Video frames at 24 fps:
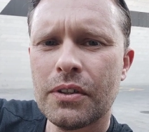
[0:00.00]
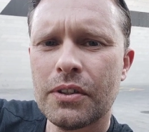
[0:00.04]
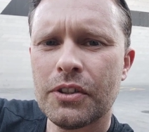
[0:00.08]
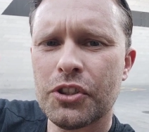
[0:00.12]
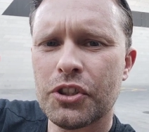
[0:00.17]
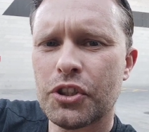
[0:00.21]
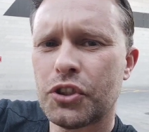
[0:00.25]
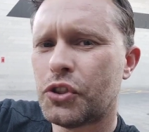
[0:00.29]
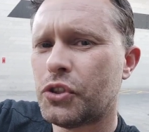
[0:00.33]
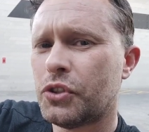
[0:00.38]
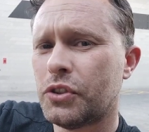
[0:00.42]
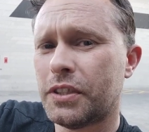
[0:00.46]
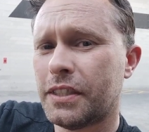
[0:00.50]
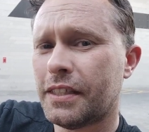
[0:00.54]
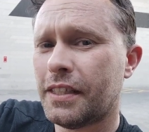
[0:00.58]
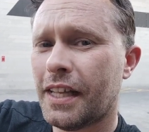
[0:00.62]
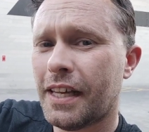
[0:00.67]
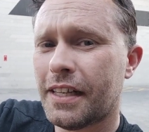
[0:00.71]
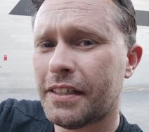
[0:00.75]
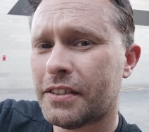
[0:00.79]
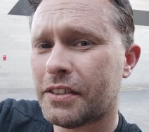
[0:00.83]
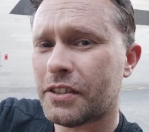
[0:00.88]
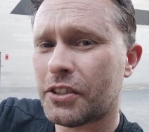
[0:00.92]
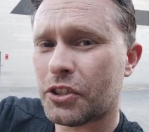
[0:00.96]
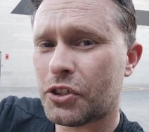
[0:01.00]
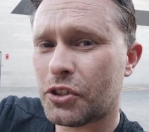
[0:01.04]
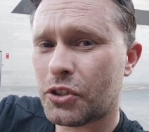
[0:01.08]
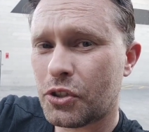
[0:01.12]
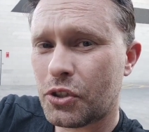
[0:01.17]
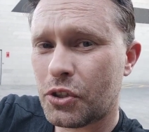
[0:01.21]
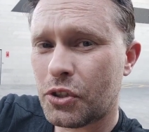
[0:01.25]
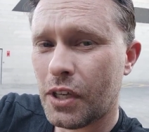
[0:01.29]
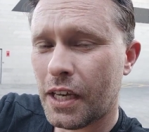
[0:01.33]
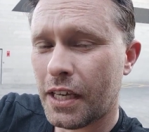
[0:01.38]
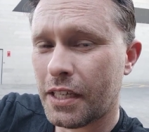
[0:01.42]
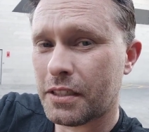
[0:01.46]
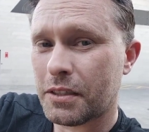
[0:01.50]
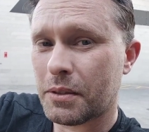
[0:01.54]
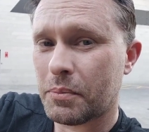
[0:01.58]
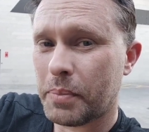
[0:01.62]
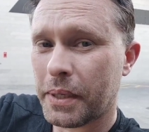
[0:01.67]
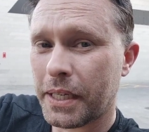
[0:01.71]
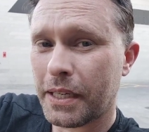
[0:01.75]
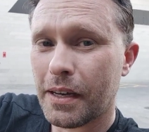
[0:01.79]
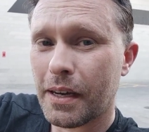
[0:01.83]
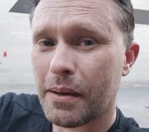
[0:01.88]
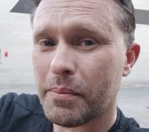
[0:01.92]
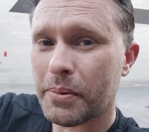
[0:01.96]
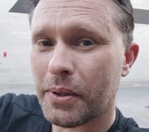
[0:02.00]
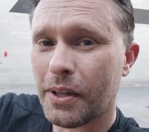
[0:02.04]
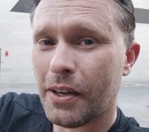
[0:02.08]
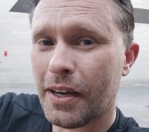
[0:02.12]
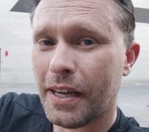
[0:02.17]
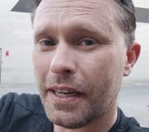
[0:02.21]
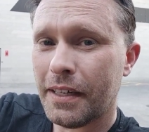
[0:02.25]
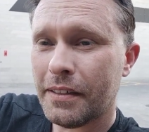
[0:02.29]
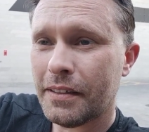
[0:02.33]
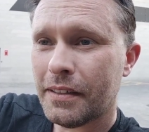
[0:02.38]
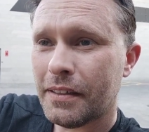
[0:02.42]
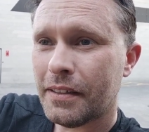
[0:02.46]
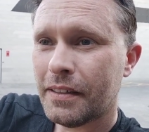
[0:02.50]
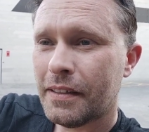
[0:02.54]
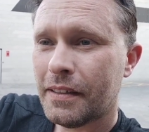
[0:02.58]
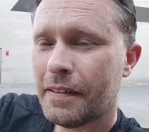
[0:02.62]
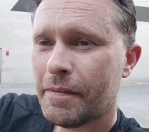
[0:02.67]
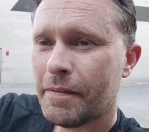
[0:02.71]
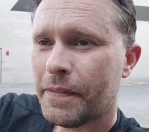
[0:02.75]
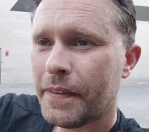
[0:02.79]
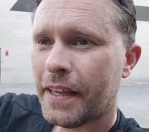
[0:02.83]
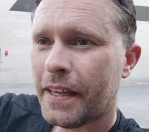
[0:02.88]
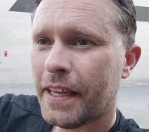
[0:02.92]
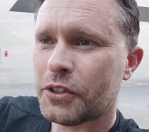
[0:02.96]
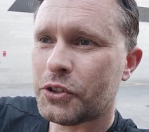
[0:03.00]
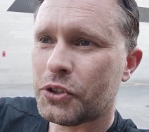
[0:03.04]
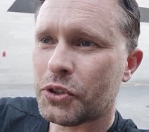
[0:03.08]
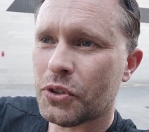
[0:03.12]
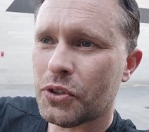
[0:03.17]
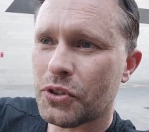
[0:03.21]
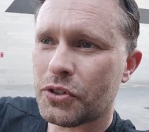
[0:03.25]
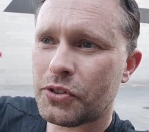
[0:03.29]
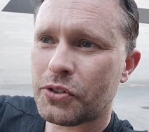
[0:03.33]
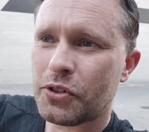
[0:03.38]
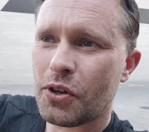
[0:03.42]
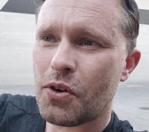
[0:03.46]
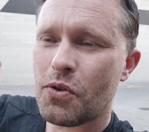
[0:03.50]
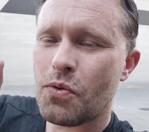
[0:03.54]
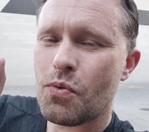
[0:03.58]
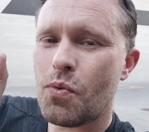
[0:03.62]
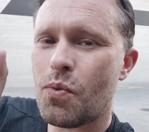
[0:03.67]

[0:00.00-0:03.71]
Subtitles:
You're just using that as a pickup line? It's also